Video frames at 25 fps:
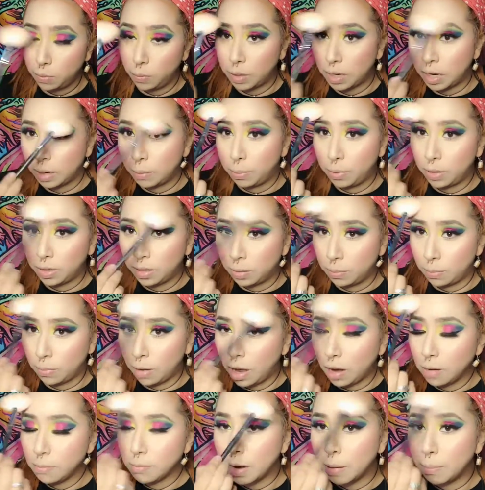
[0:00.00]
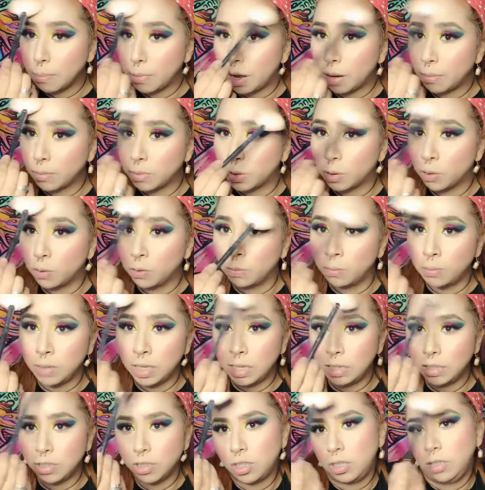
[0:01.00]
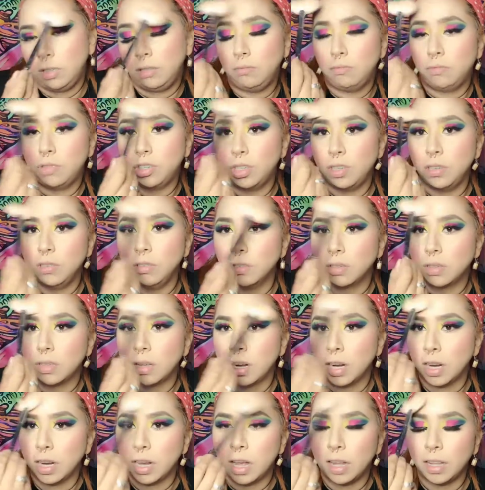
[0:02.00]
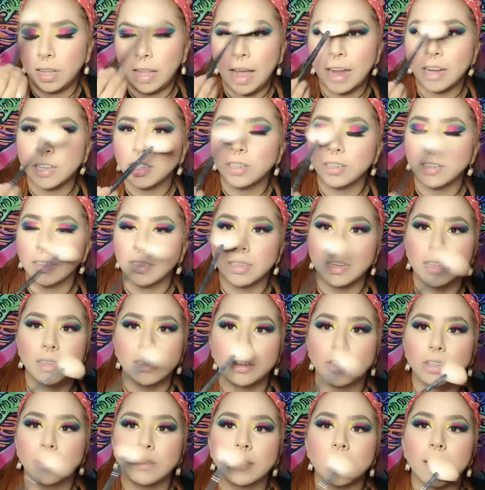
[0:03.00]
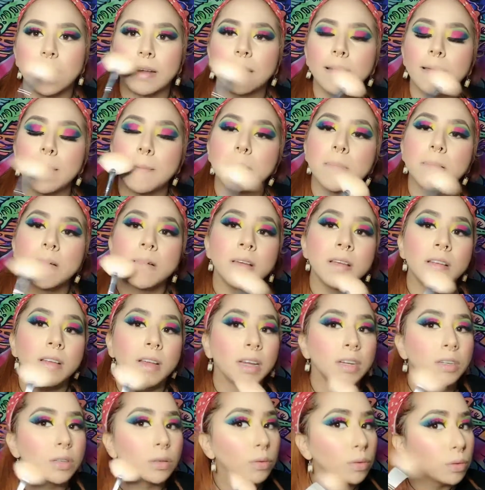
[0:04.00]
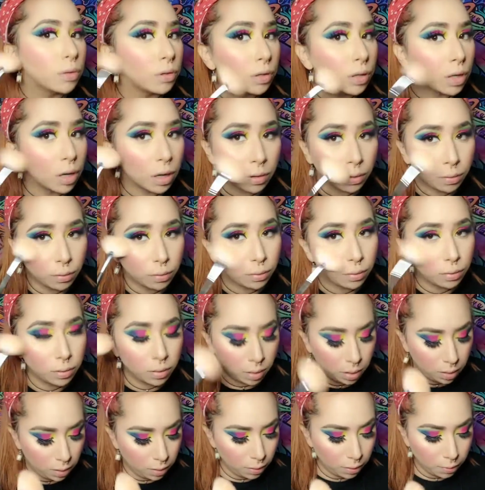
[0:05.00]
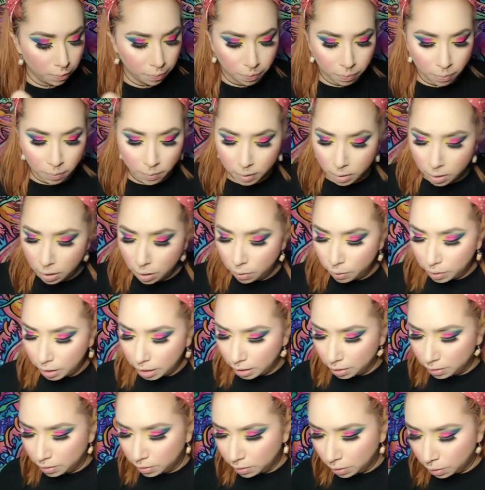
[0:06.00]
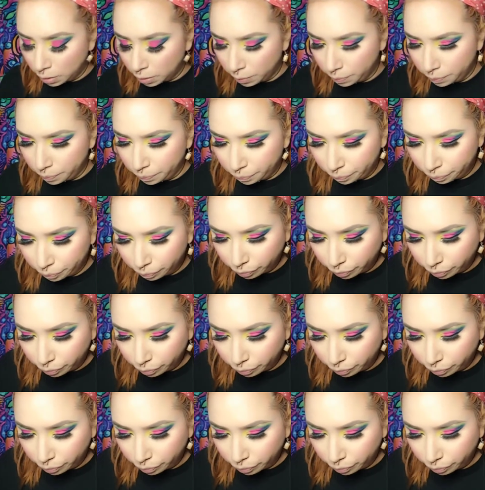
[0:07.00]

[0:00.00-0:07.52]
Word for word: When I put them on, my mom told me she she just thought I got lash extensions that day, but I told her no. Okay, so